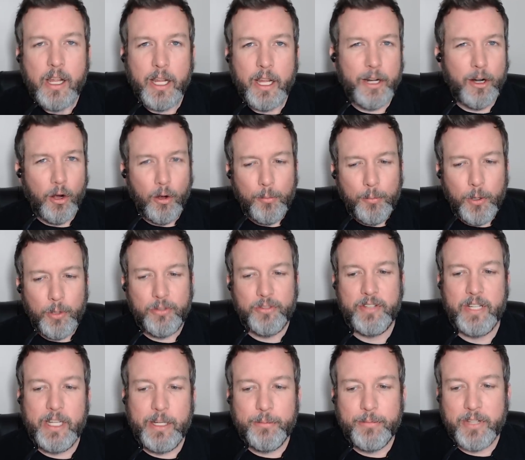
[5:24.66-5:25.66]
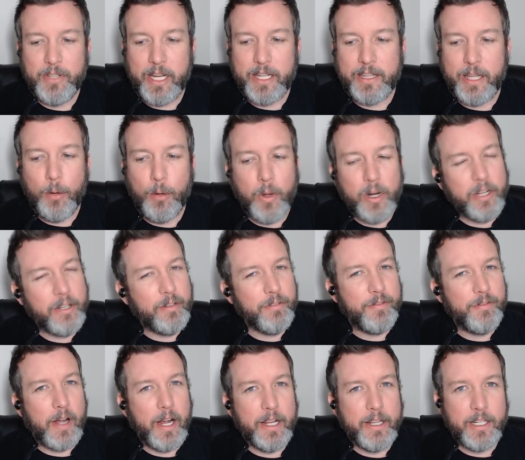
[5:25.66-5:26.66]
It almost seems like they want to
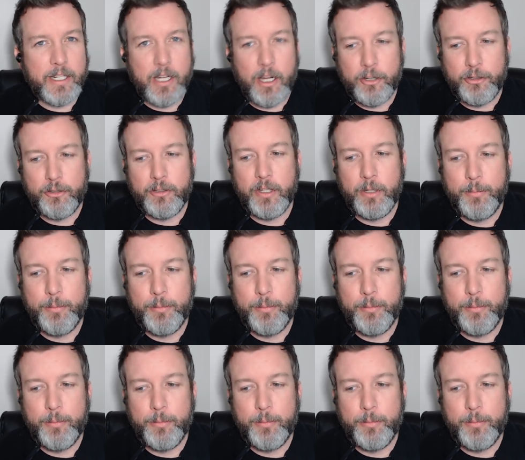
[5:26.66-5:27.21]
divide the country